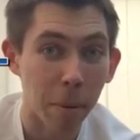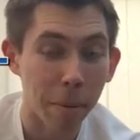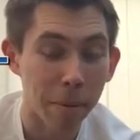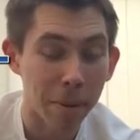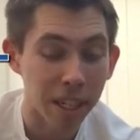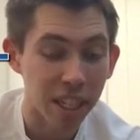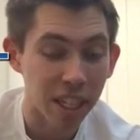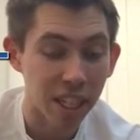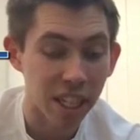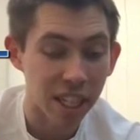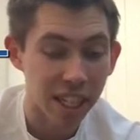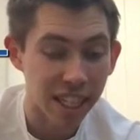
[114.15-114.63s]
I
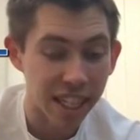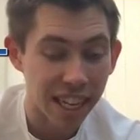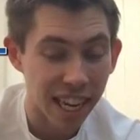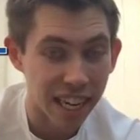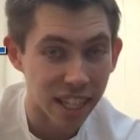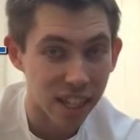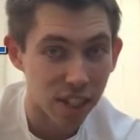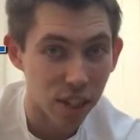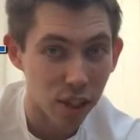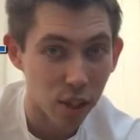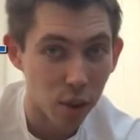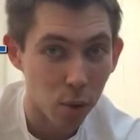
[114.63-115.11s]
managed to get
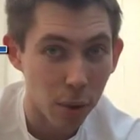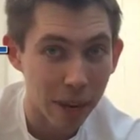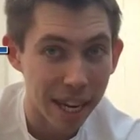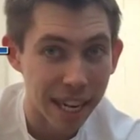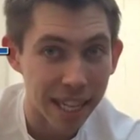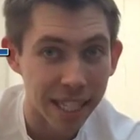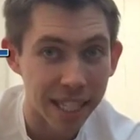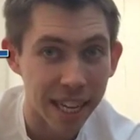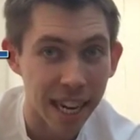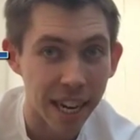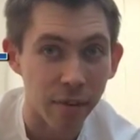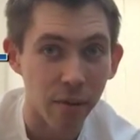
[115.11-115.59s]
it
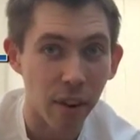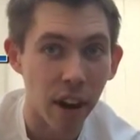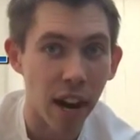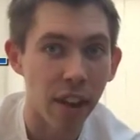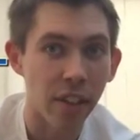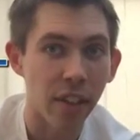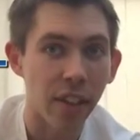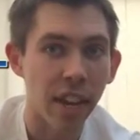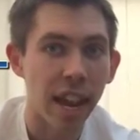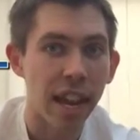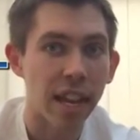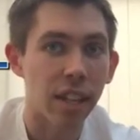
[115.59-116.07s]
squeezed in
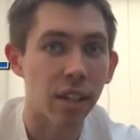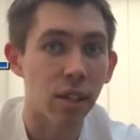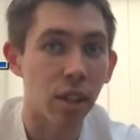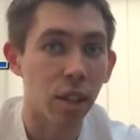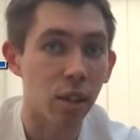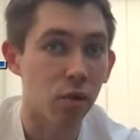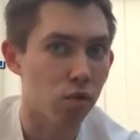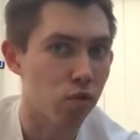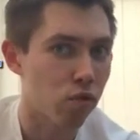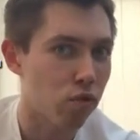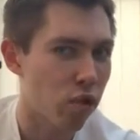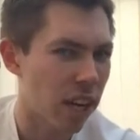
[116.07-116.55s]
right at the end, so
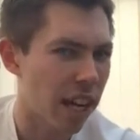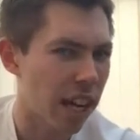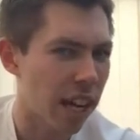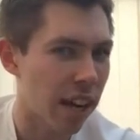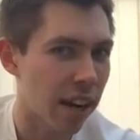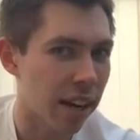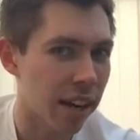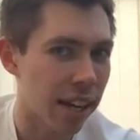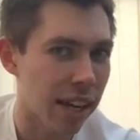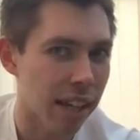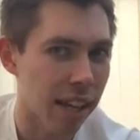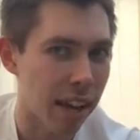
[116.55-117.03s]
I was really
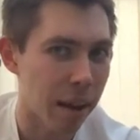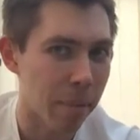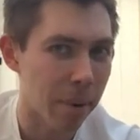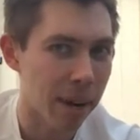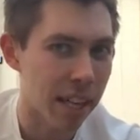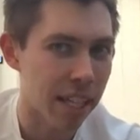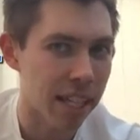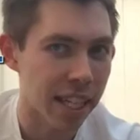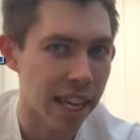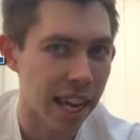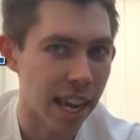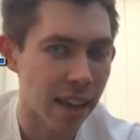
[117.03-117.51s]
lucky that I
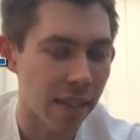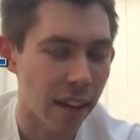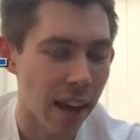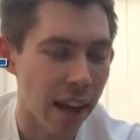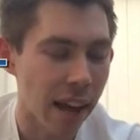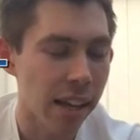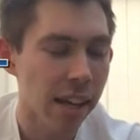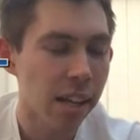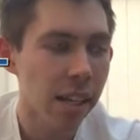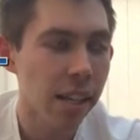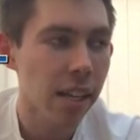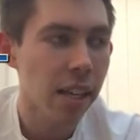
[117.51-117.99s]
managed to get
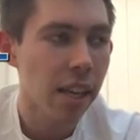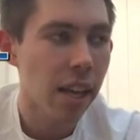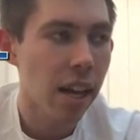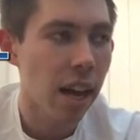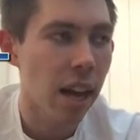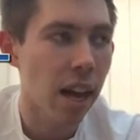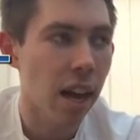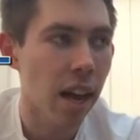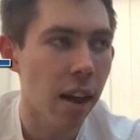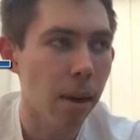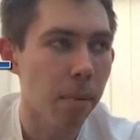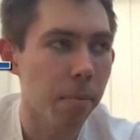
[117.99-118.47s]
that
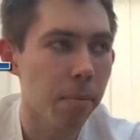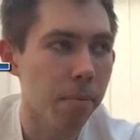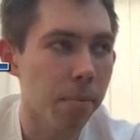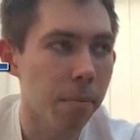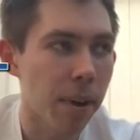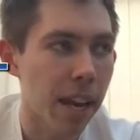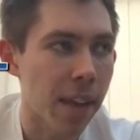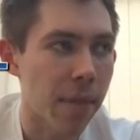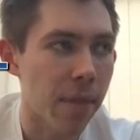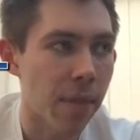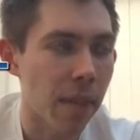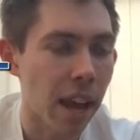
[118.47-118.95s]

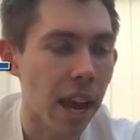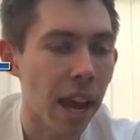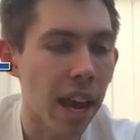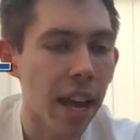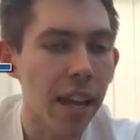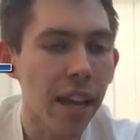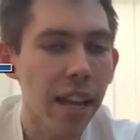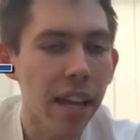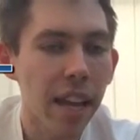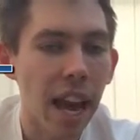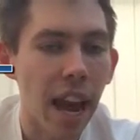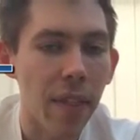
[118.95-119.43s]
in
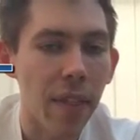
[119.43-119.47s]
there.